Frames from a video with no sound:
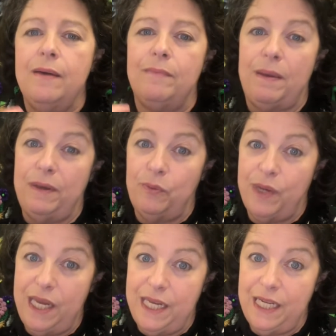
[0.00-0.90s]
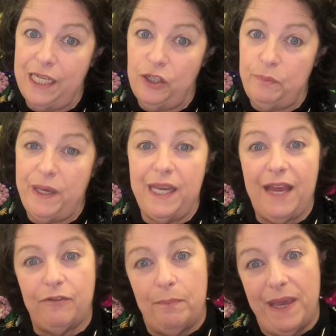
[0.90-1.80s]
maybe read a little bit,
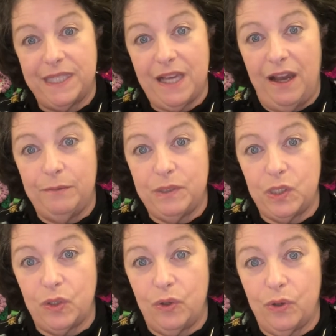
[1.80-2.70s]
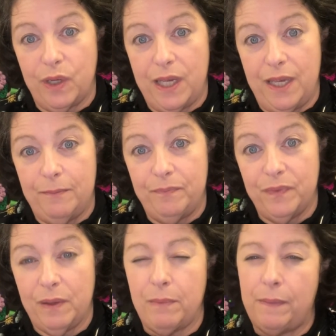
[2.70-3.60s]
have a bedtime story,
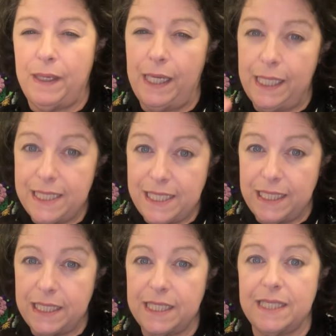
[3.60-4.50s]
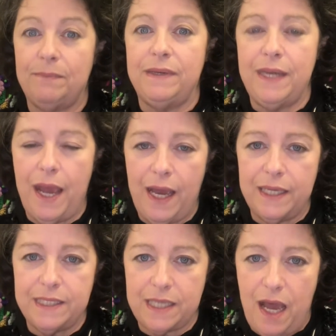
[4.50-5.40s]
maybe listening to some
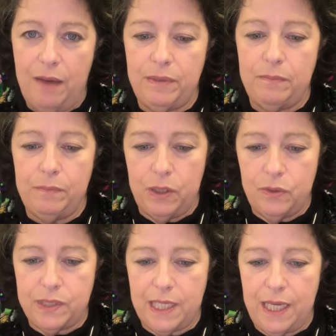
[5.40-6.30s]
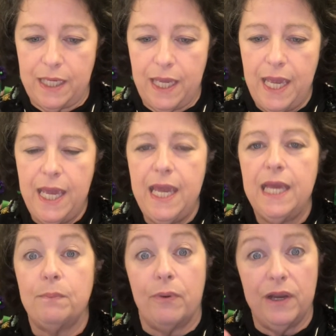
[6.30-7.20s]
nice calming music,
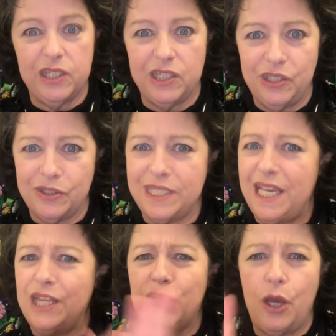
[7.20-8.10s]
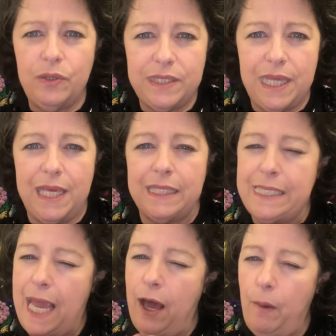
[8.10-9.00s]
brushing your teeth. Those things
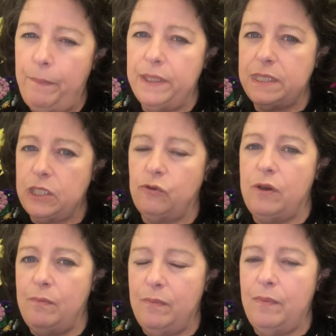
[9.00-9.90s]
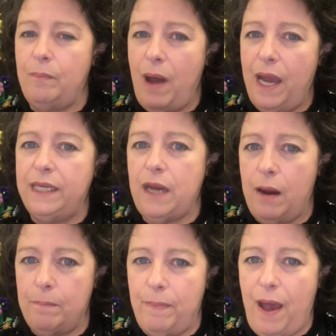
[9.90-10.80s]
help us to remind
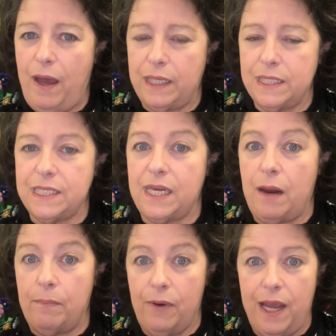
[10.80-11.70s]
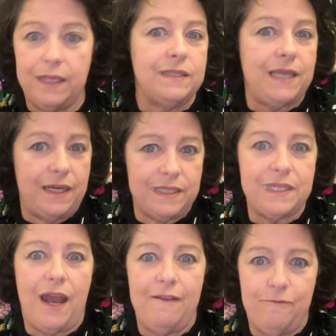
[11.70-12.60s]
our bodies and our brains that it's
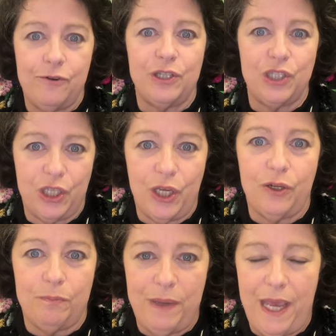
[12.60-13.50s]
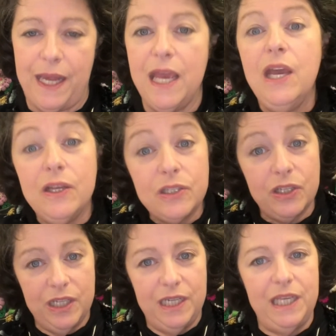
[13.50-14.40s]
time for us to go to bed. So
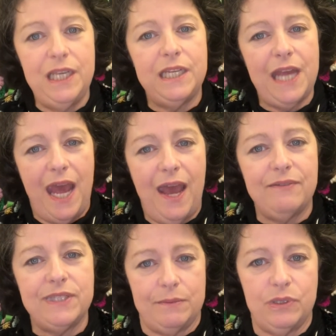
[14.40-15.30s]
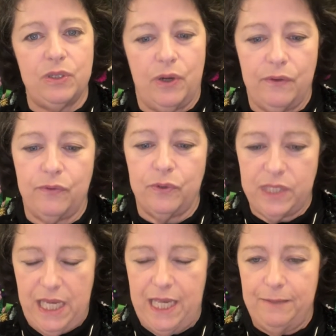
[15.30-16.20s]
you need to have some sort of
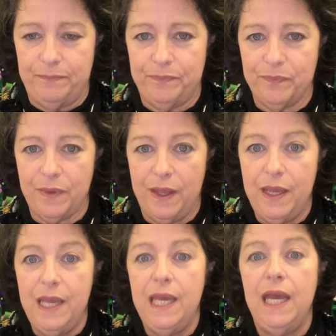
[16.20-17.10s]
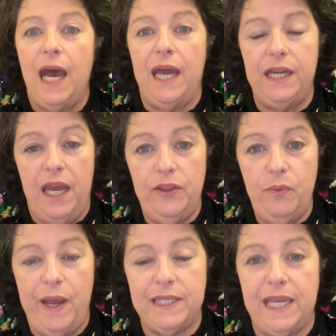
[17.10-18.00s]
routine.
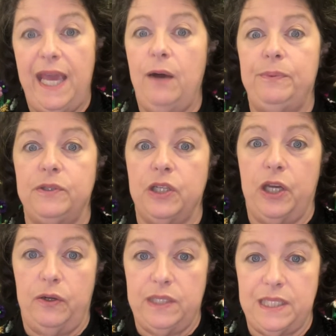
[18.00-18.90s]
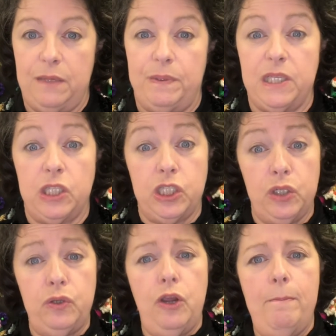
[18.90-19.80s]
Another way to help you to go to sleep is to
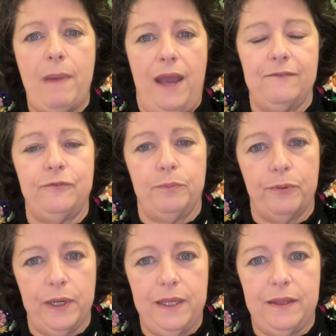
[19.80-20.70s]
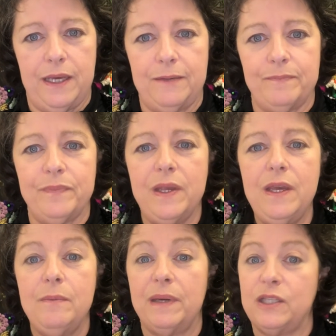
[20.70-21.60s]
do your mindful breathing.
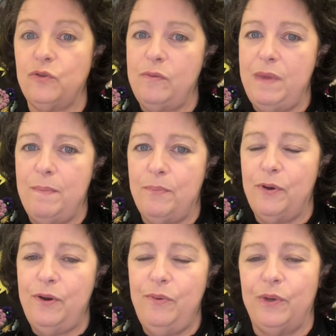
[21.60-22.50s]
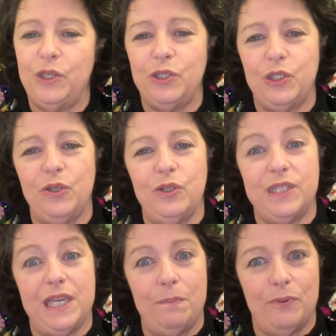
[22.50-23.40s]
Because remember, when you do your
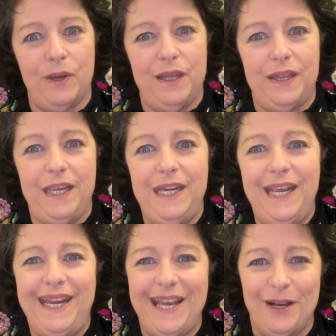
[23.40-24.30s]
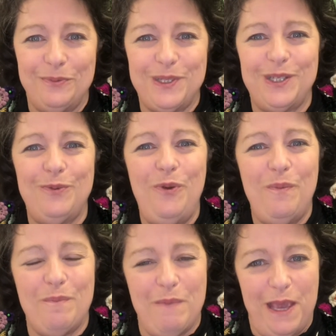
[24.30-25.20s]
deep breathing, it helps to
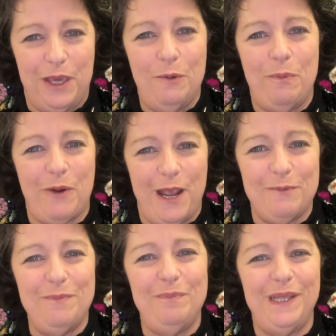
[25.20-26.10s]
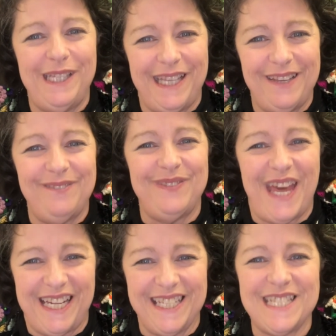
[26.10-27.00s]
make your brain believe
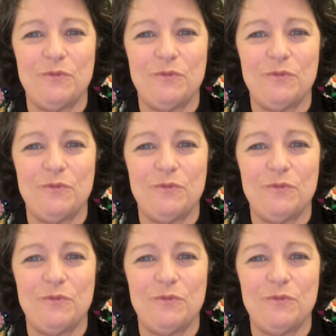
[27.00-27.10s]
that it's